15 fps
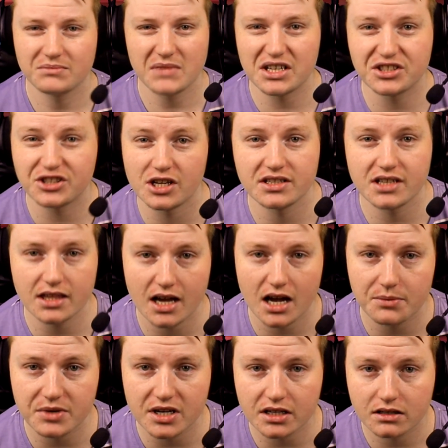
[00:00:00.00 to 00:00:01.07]
I just don't see that
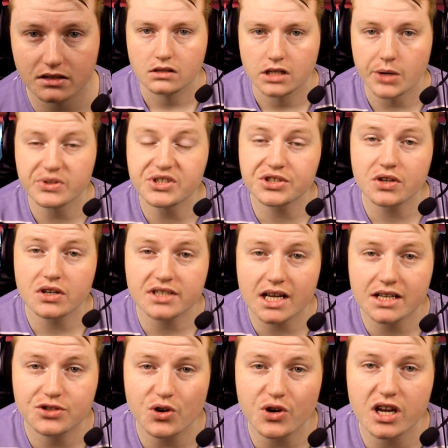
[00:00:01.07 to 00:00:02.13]
happening. Now, we just got
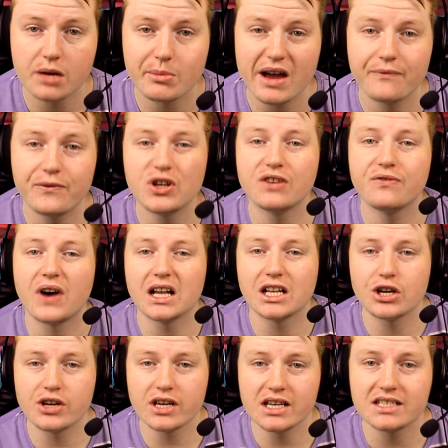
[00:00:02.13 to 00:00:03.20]
done talking about
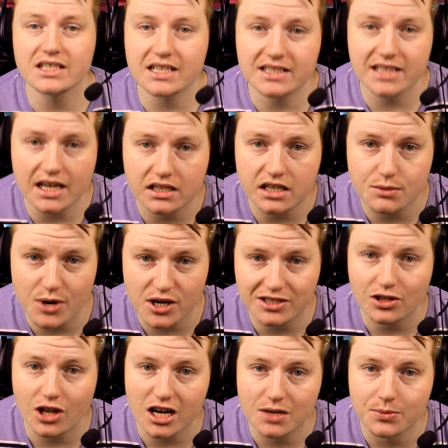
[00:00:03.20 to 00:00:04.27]
Vunivalu, who isn't exactly the
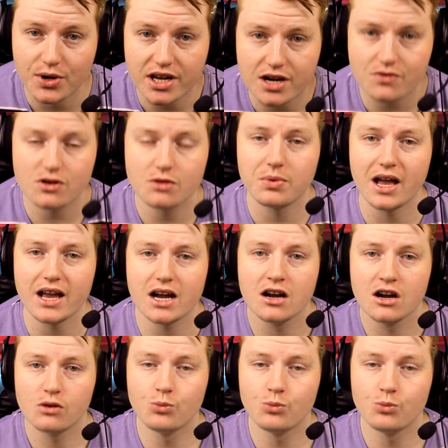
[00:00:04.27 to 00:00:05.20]
most likable NRL player.